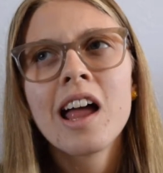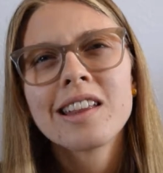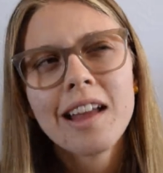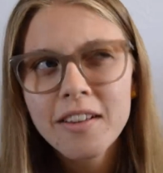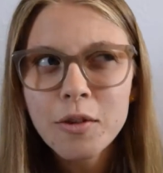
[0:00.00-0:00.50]

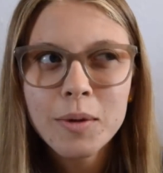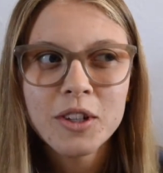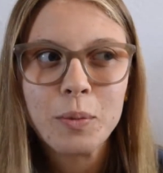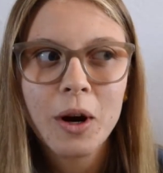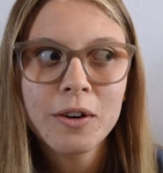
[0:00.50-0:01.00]
Not so
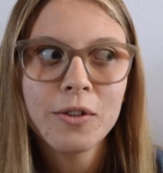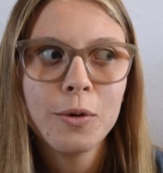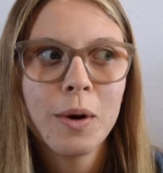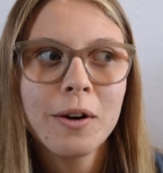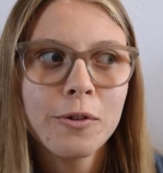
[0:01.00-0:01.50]
much Marvel.
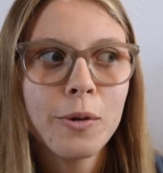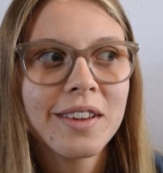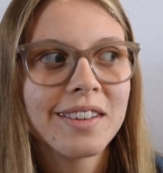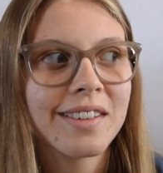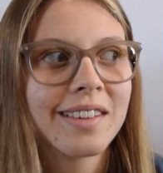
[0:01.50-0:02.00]
Marvel
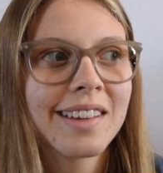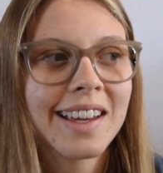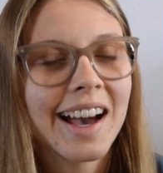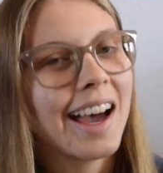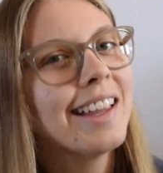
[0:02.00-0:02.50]
was
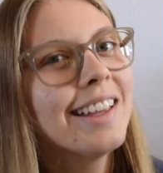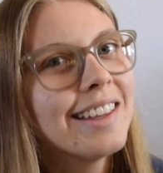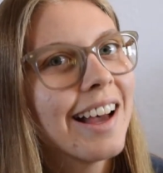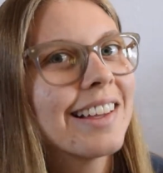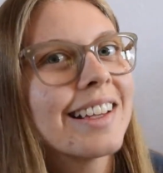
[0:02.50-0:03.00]
kind of
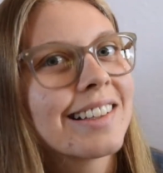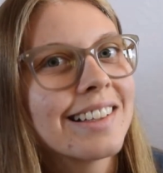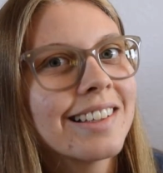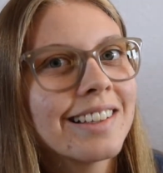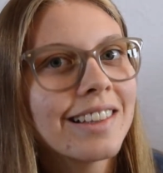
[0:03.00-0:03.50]

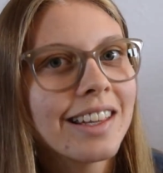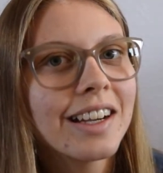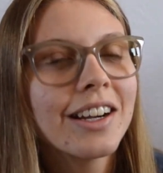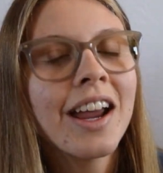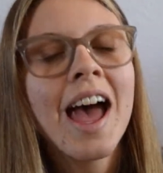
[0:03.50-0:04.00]
non-existent
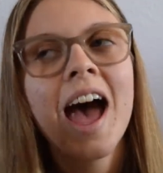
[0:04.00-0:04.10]
there